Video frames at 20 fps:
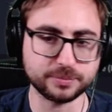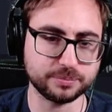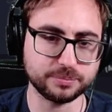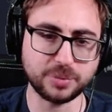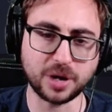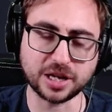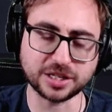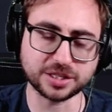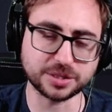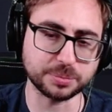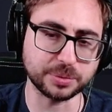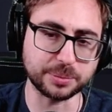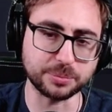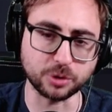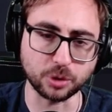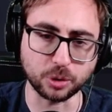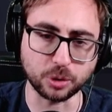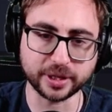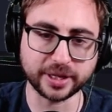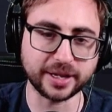Possibly
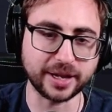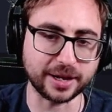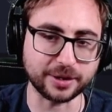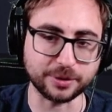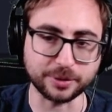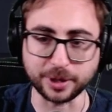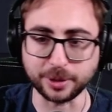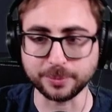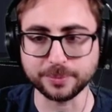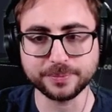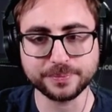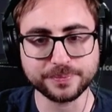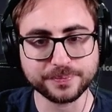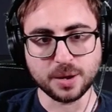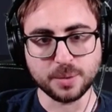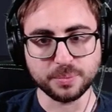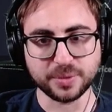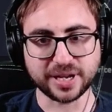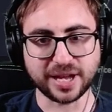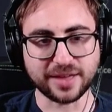Broly, I don't know.
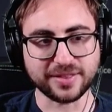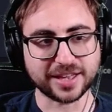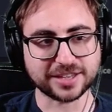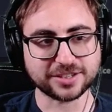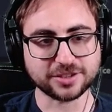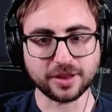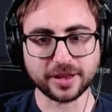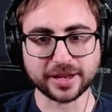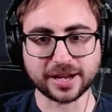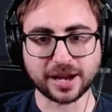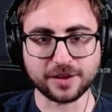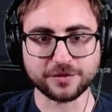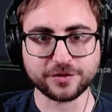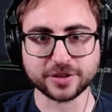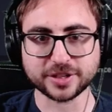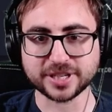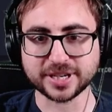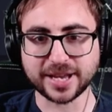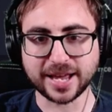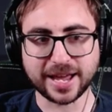But yeah, that's all I got for
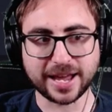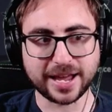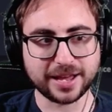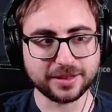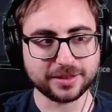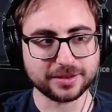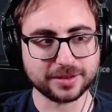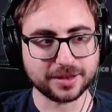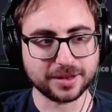today.